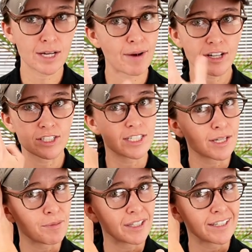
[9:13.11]
I'm actually
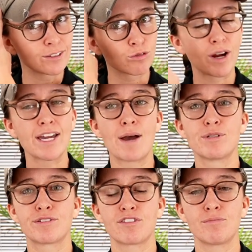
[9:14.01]
stimulating the right
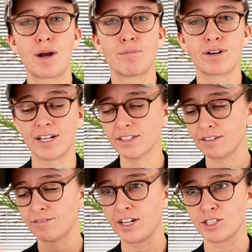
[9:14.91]
hemisphere of my brain
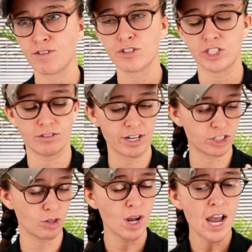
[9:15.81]
and vice versa, right? So